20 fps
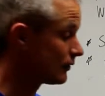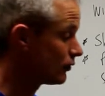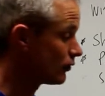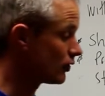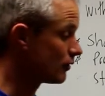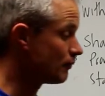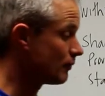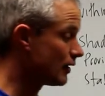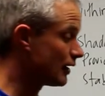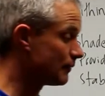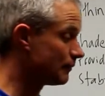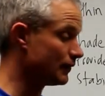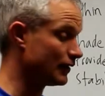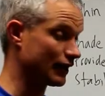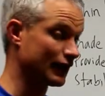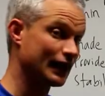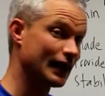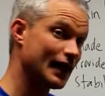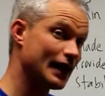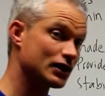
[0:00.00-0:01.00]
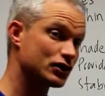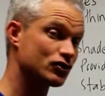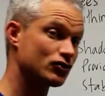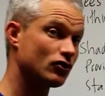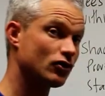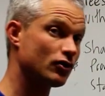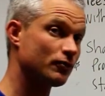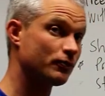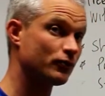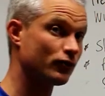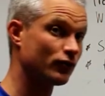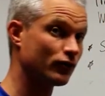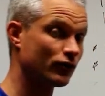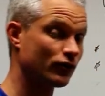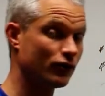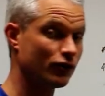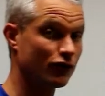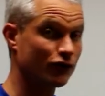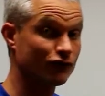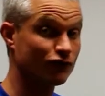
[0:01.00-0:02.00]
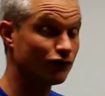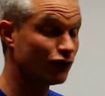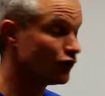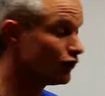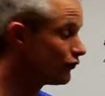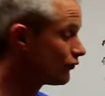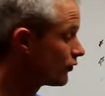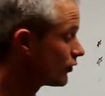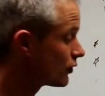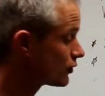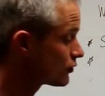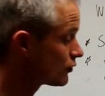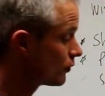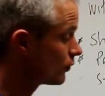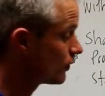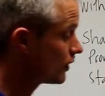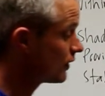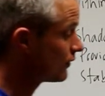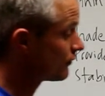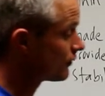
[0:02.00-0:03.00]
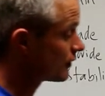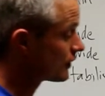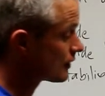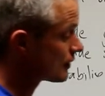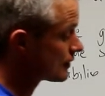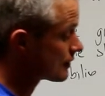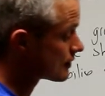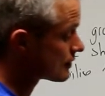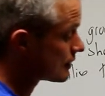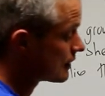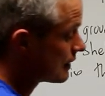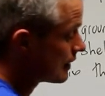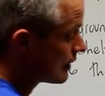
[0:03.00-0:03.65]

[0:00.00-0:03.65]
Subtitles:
or it might be a cash crop, or a food forest, or whatever it is.